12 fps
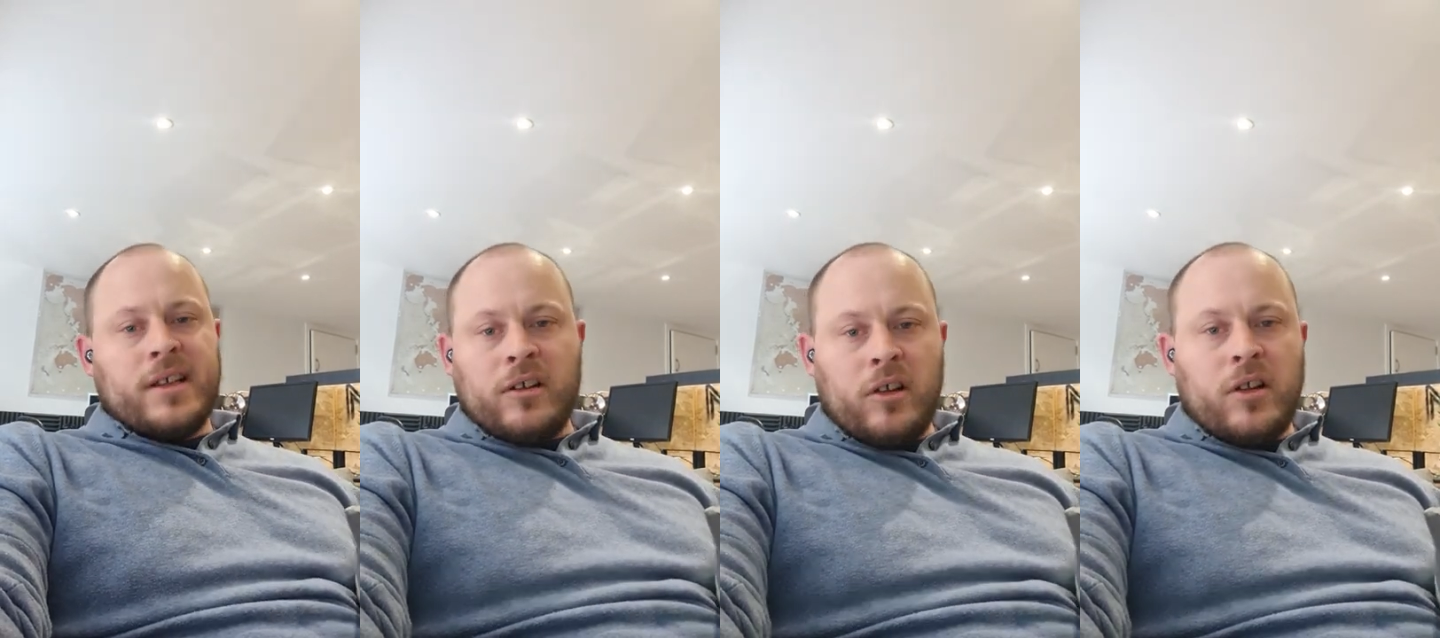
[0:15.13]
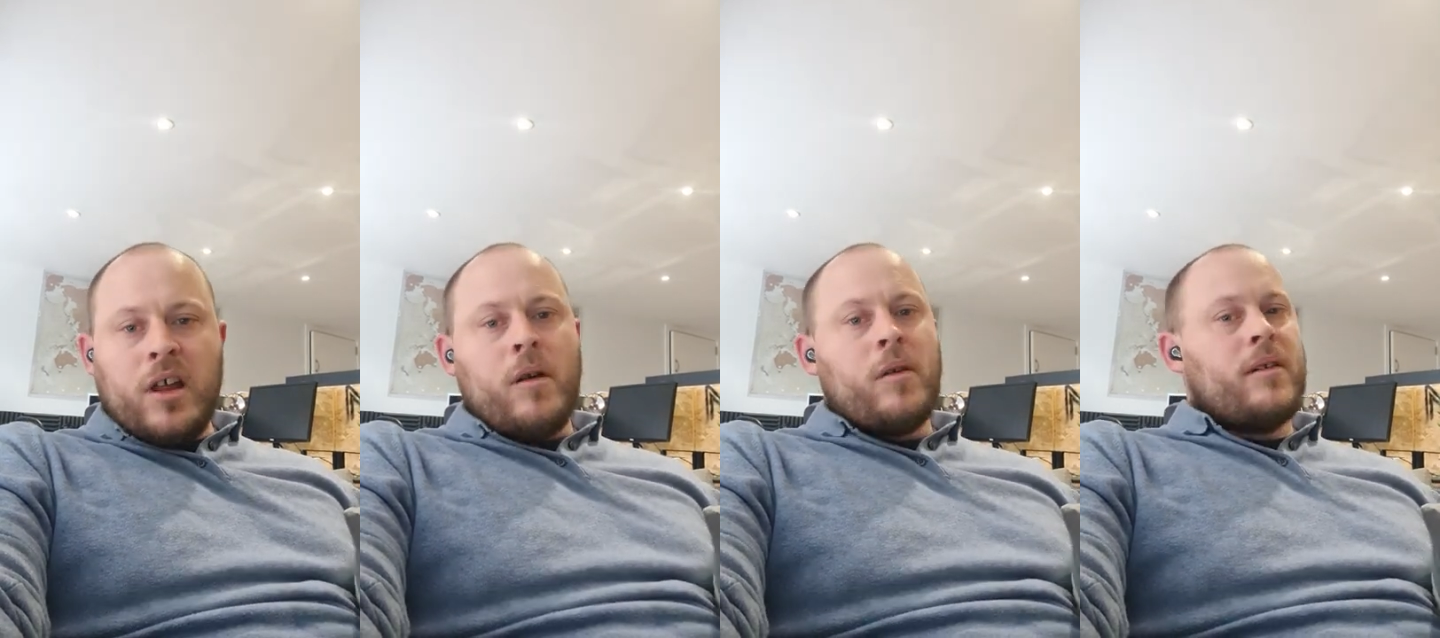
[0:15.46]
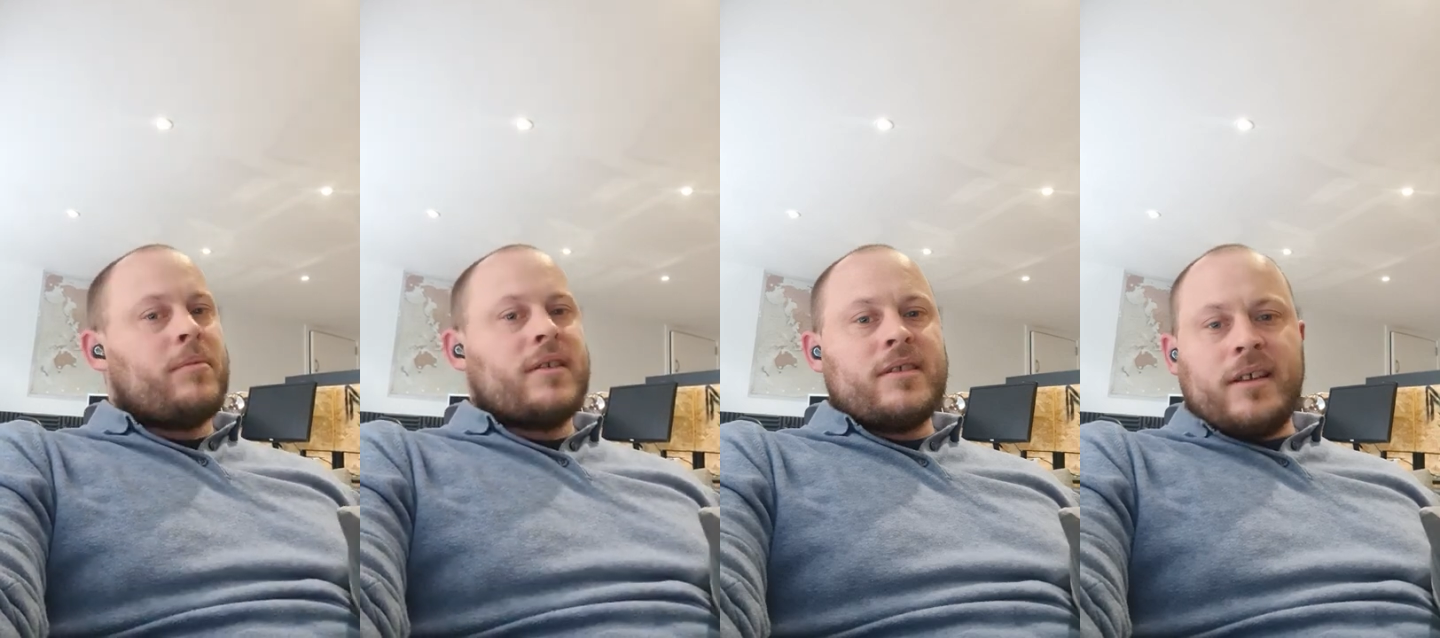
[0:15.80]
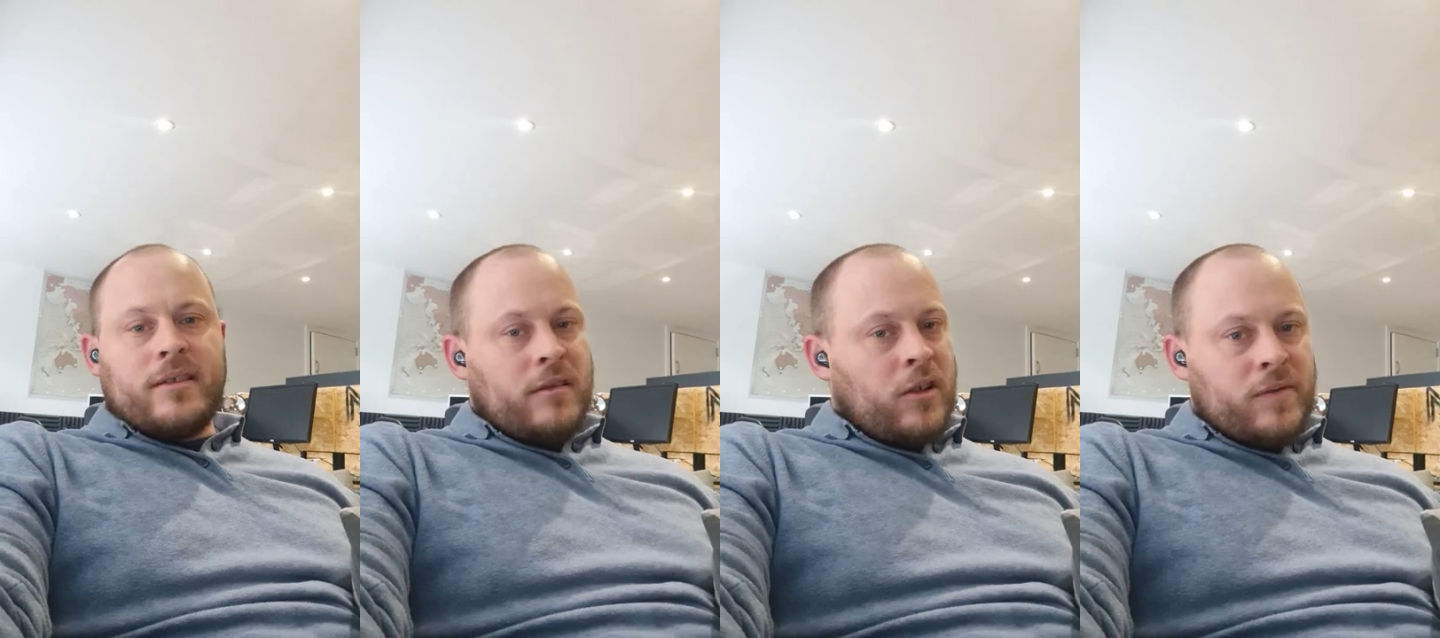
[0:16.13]
a lot lower because they had
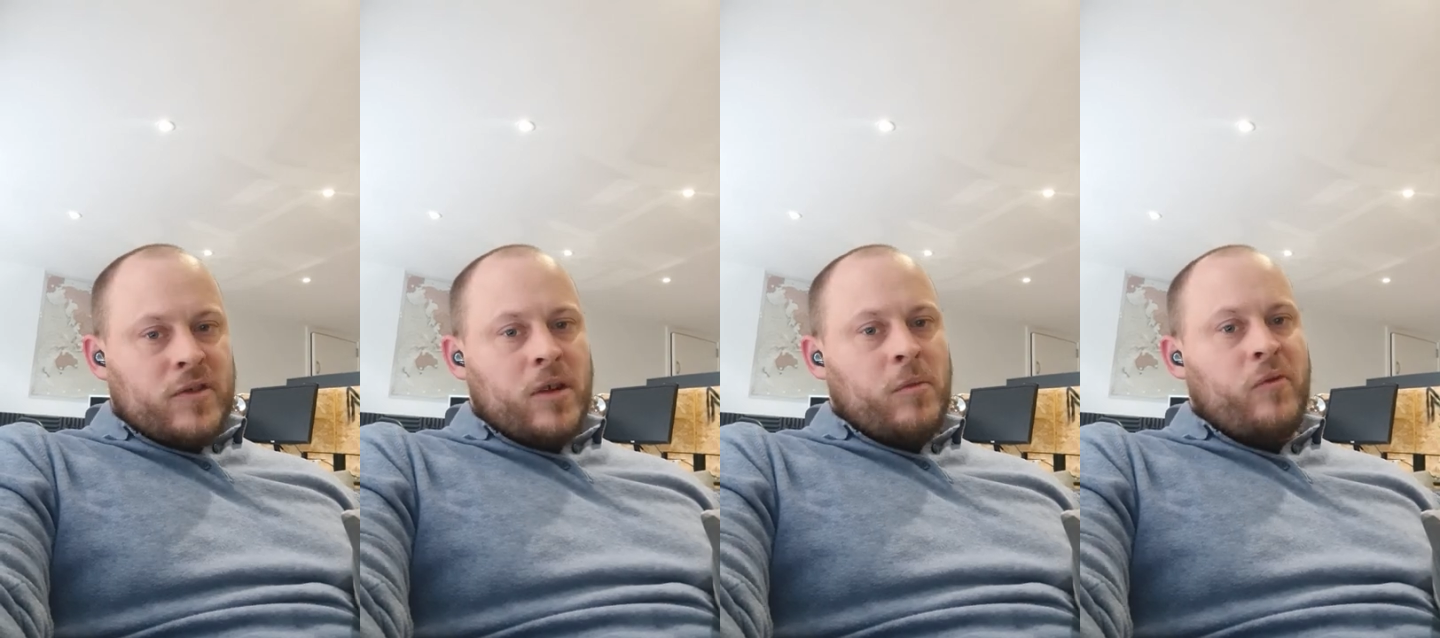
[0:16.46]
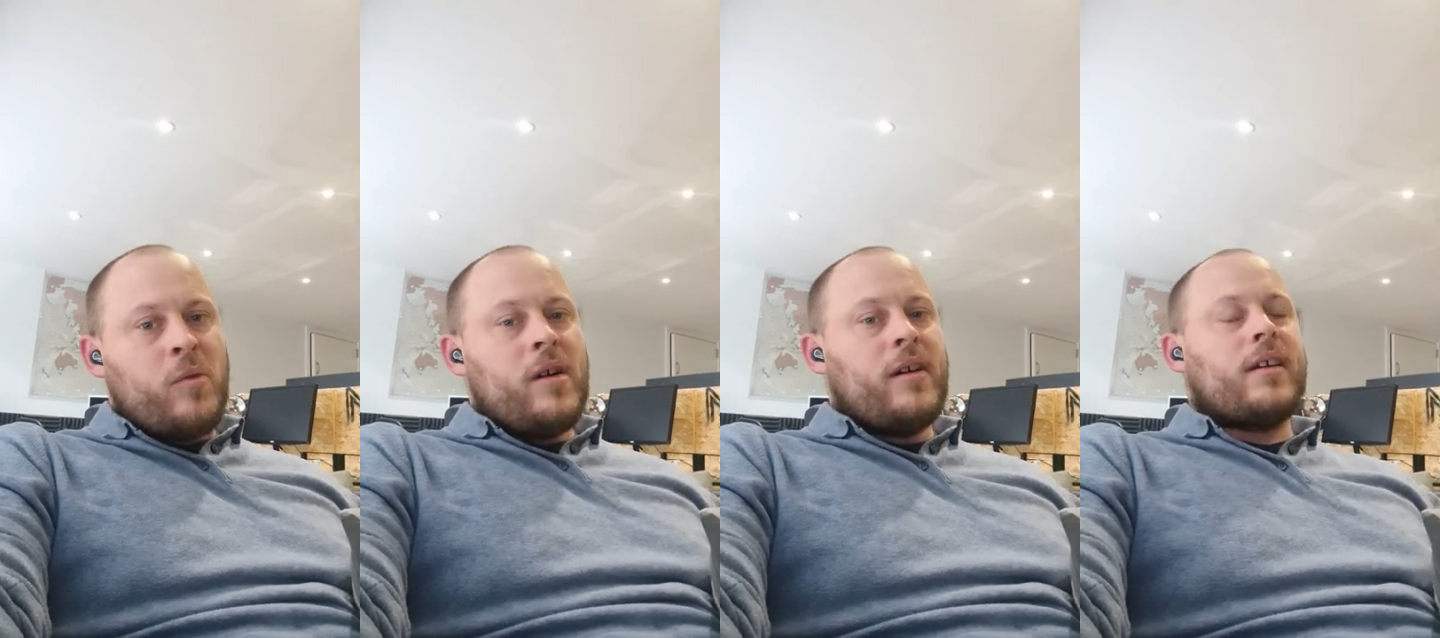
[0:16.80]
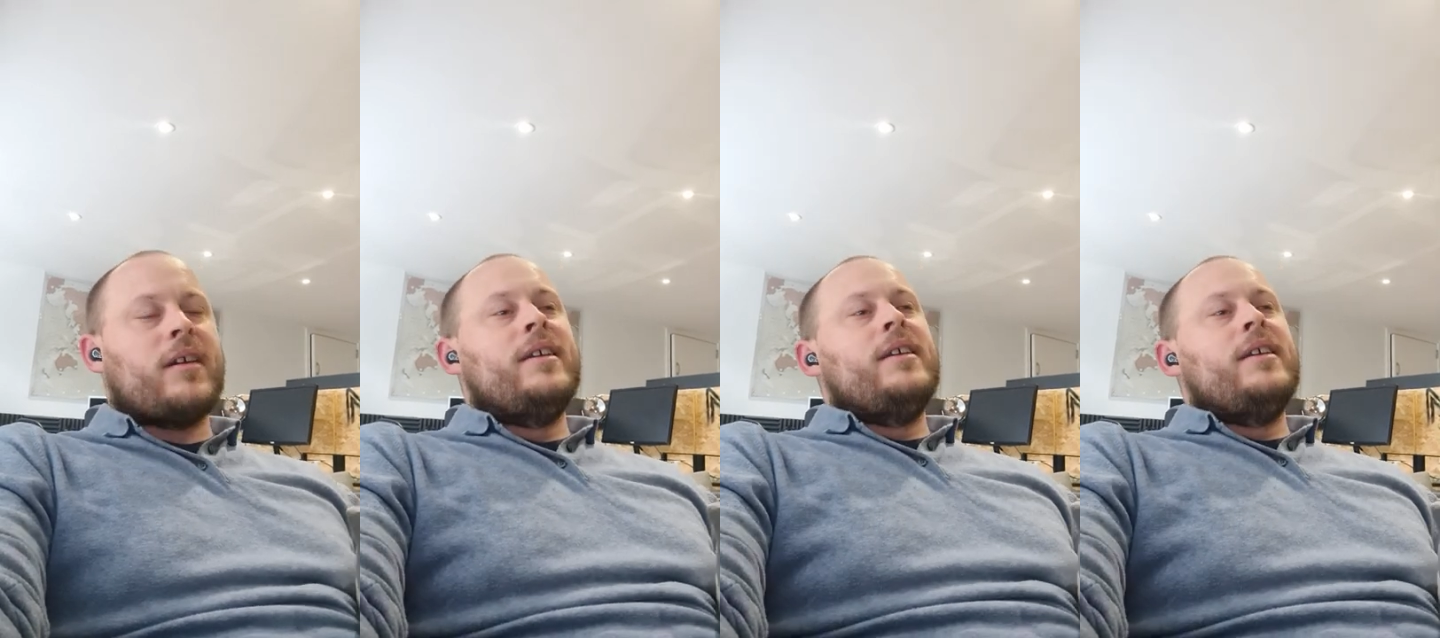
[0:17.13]
a lot of time off work.